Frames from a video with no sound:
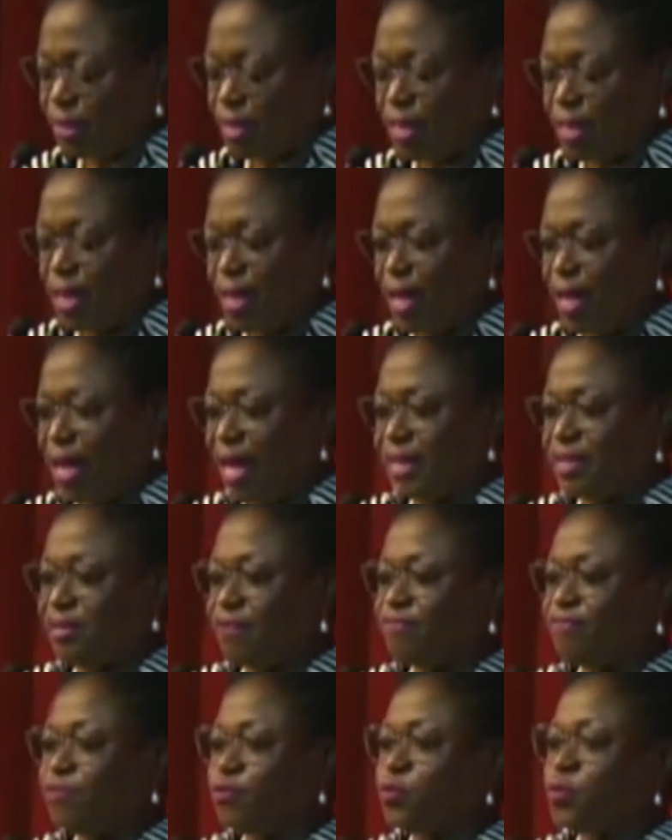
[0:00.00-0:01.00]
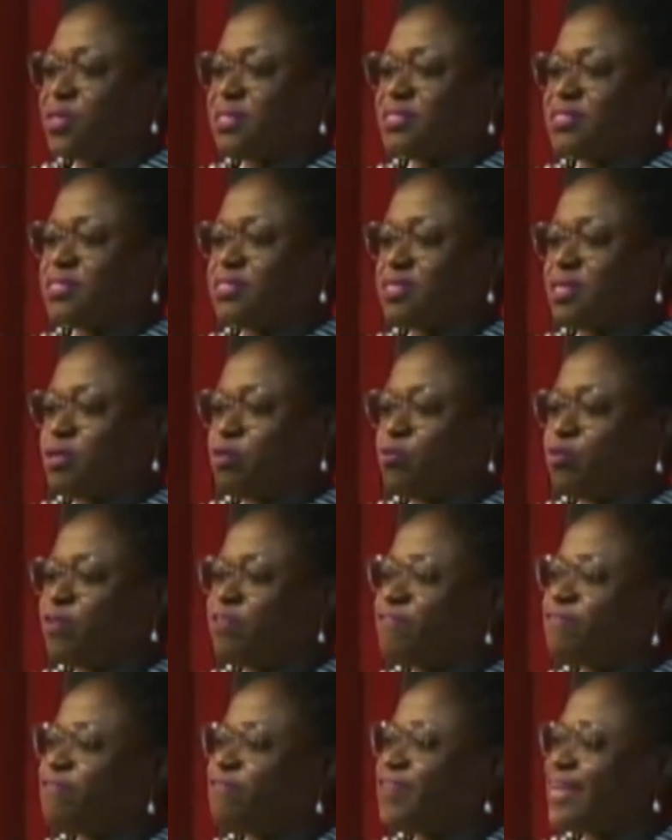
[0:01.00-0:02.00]
and the focus is on
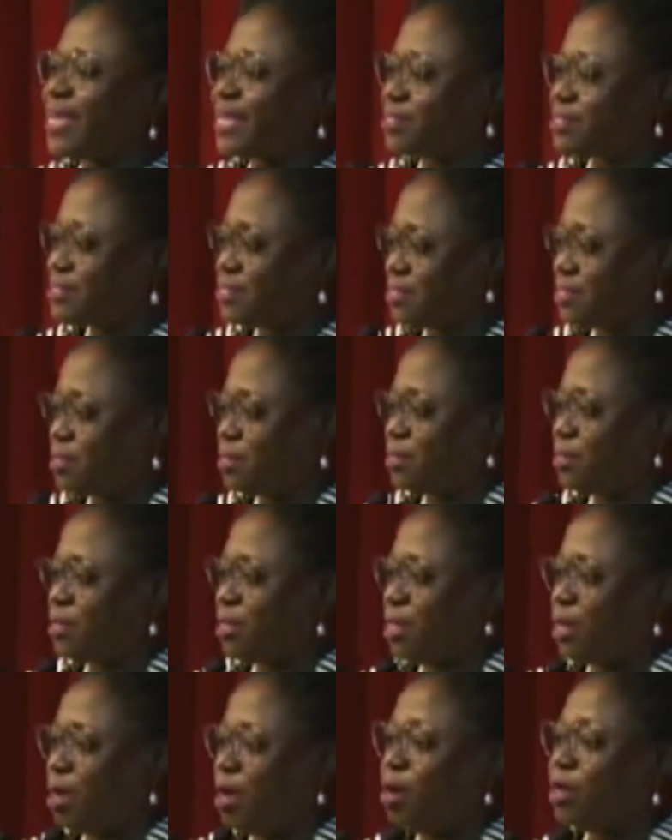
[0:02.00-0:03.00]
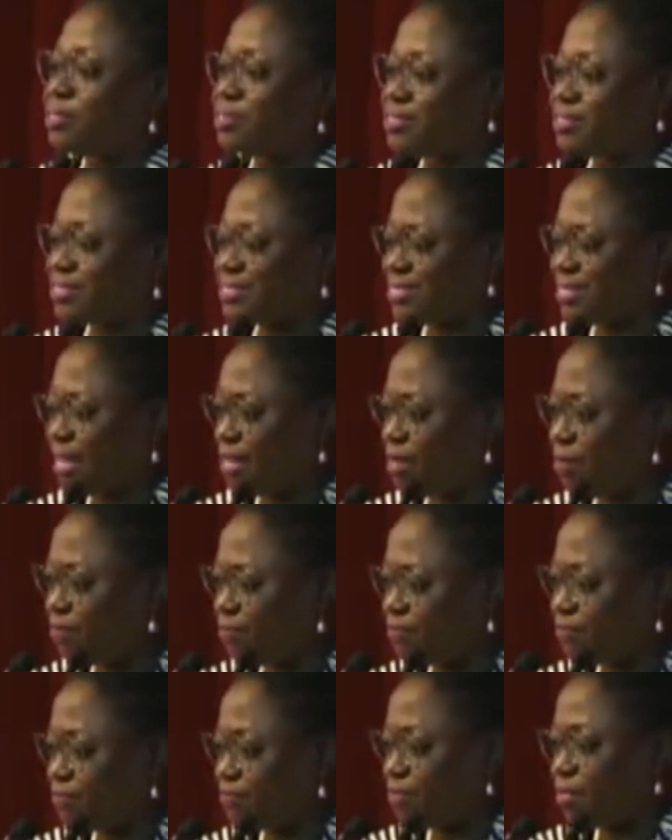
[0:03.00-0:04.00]
reflecting on
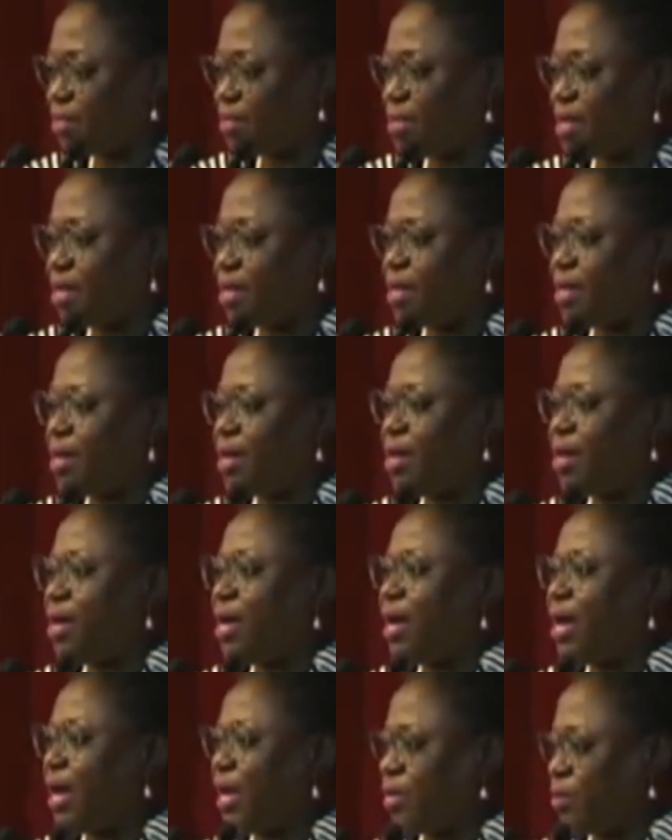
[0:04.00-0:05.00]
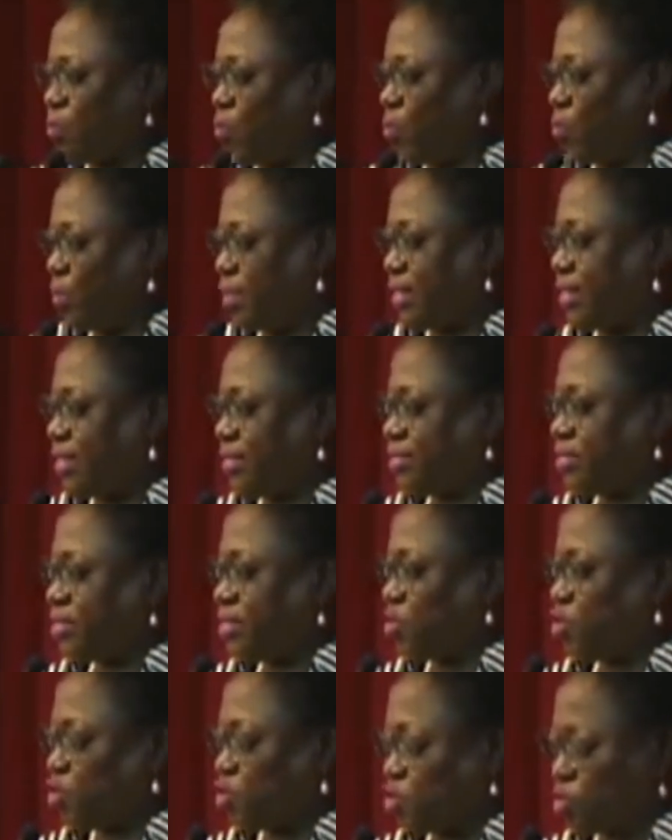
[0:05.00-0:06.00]
self and
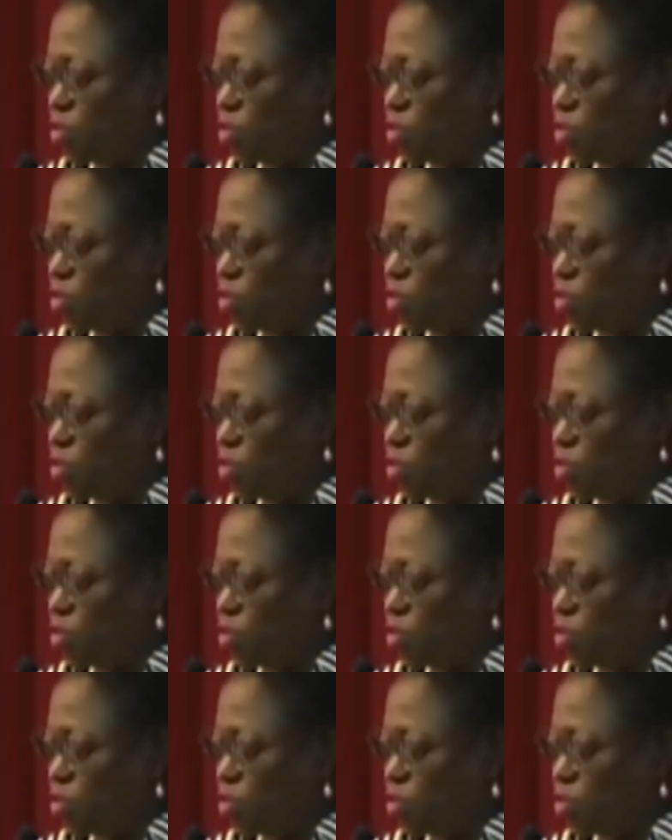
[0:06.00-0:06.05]
organization.